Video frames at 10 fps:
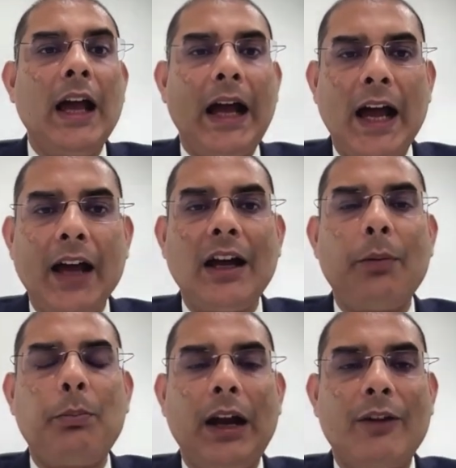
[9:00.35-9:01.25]
And our
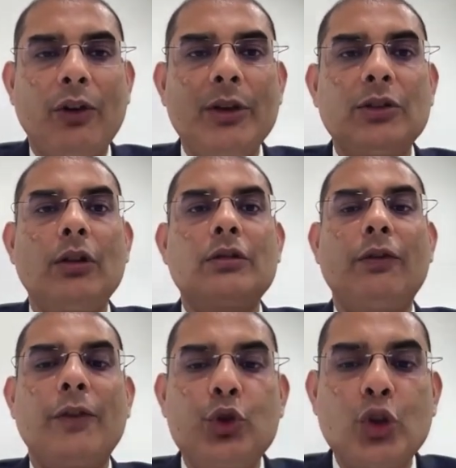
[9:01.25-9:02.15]
platform is also
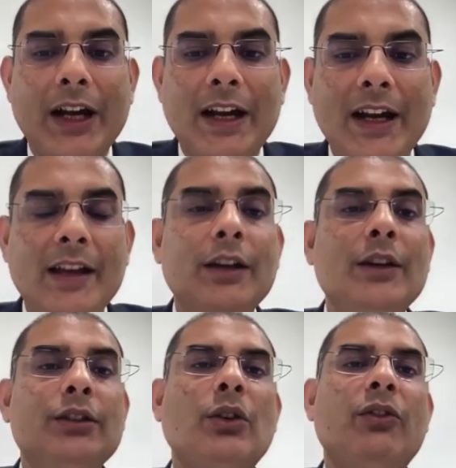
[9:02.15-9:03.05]
future ready.
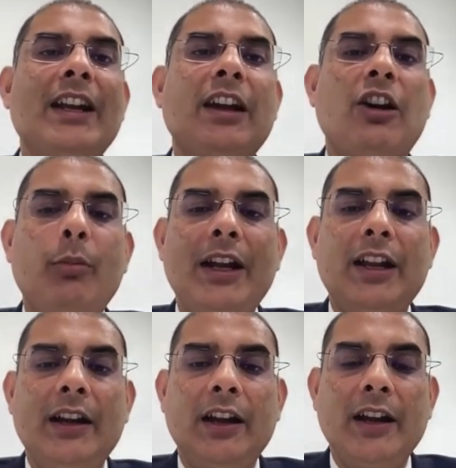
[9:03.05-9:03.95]
So when government
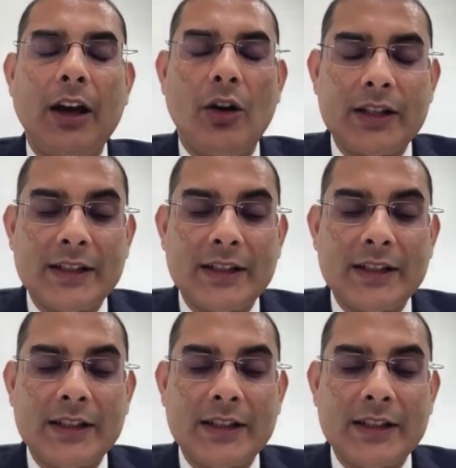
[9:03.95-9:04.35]
in India or the